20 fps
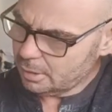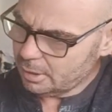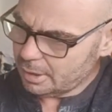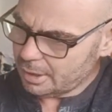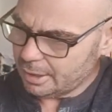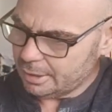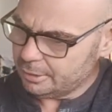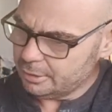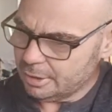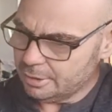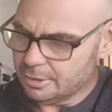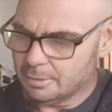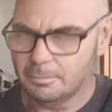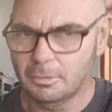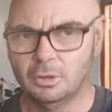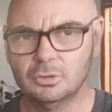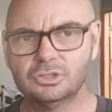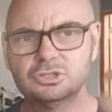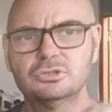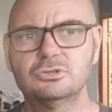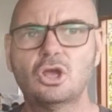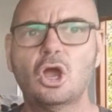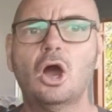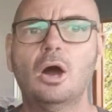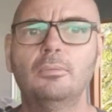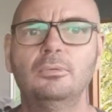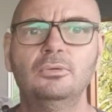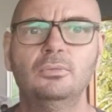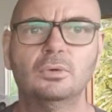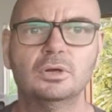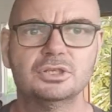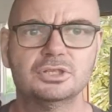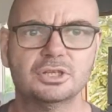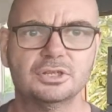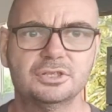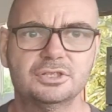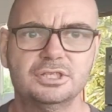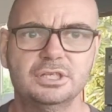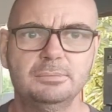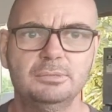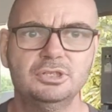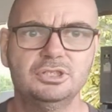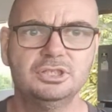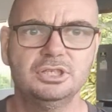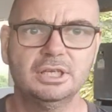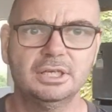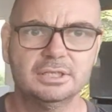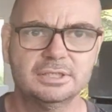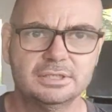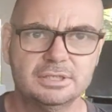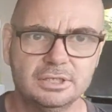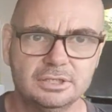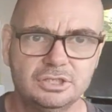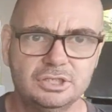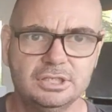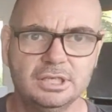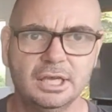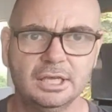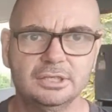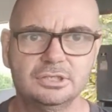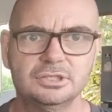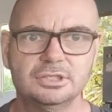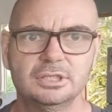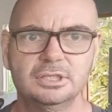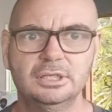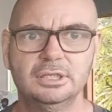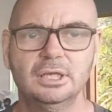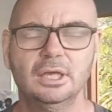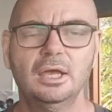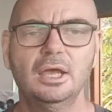in the most common ones are the CBG and THC,